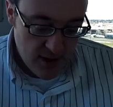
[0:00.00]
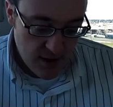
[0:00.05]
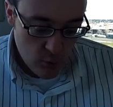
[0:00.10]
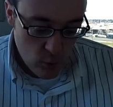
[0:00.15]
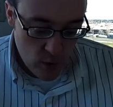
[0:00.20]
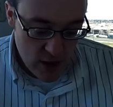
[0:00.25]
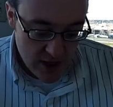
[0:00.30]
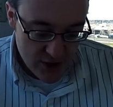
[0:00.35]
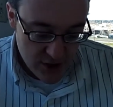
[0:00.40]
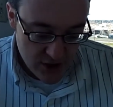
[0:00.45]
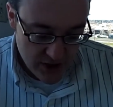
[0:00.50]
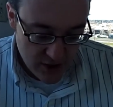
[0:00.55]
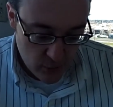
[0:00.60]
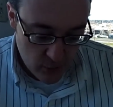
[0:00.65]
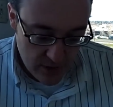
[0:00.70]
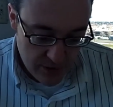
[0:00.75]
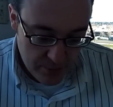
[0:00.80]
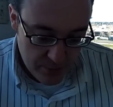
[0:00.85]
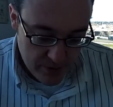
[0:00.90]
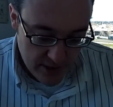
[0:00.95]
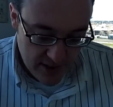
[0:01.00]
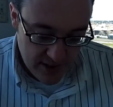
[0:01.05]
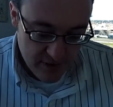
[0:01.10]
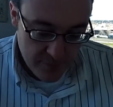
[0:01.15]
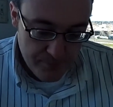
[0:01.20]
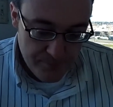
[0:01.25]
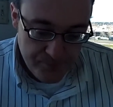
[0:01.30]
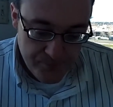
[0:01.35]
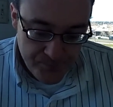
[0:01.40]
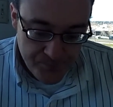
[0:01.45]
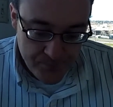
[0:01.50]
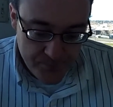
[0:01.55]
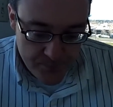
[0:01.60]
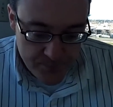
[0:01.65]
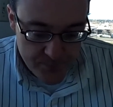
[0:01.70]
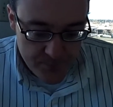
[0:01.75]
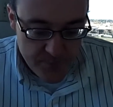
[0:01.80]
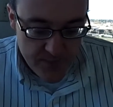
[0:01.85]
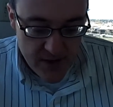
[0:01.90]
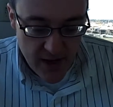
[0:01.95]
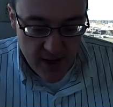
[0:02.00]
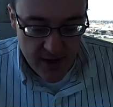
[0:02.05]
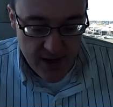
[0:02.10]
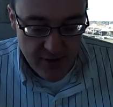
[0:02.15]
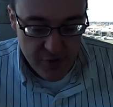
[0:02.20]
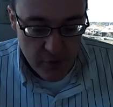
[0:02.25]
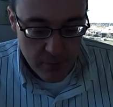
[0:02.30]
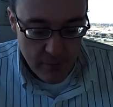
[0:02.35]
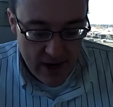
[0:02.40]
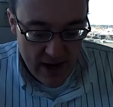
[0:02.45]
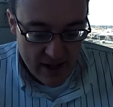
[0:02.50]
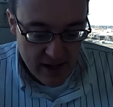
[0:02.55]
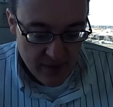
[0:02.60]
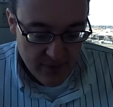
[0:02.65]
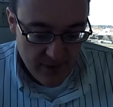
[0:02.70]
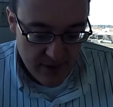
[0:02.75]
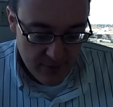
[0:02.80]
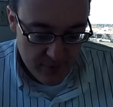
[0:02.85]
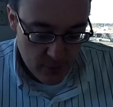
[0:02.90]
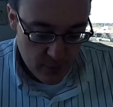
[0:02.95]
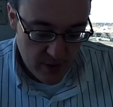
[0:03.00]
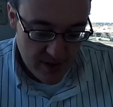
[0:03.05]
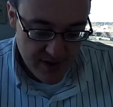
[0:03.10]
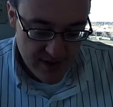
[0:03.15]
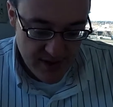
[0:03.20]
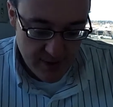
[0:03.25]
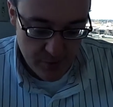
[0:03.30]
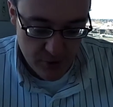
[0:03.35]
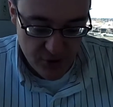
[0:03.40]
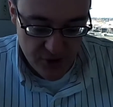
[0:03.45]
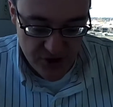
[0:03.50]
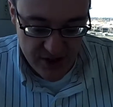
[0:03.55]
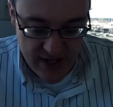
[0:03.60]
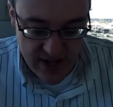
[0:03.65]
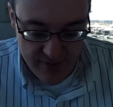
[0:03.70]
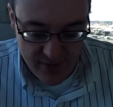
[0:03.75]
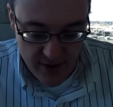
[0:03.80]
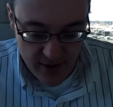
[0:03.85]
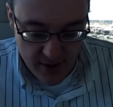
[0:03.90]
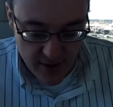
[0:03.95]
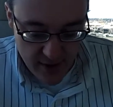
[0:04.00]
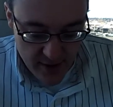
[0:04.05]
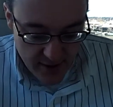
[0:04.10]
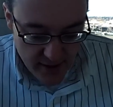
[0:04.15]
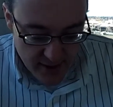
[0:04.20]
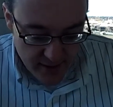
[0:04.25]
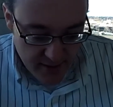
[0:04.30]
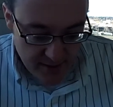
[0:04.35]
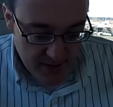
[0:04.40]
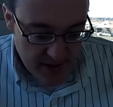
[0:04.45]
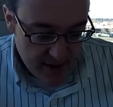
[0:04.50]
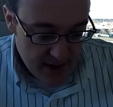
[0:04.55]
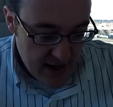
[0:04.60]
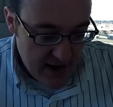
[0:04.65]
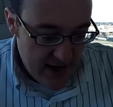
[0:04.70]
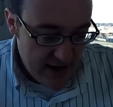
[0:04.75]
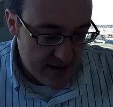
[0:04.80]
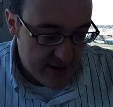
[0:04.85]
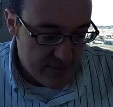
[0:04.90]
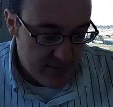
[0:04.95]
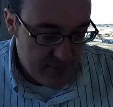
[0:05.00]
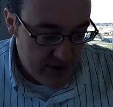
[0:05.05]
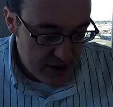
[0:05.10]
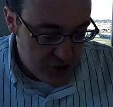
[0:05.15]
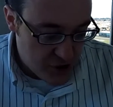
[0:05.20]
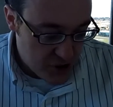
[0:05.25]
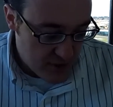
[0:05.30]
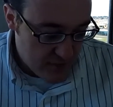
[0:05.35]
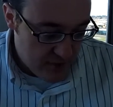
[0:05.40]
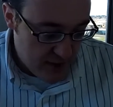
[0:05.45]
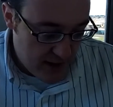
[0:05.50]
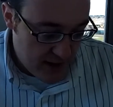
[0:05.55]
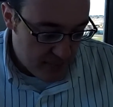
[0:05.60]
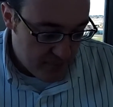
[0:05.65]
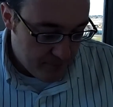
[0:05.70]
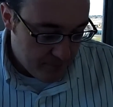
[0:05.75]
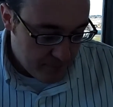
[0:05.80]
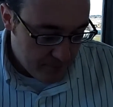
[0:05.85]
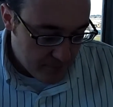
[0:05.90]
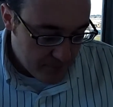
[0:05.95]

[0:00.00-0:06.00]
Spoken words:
in watching the replays. Another mile event for race number 7. The 8th and featured event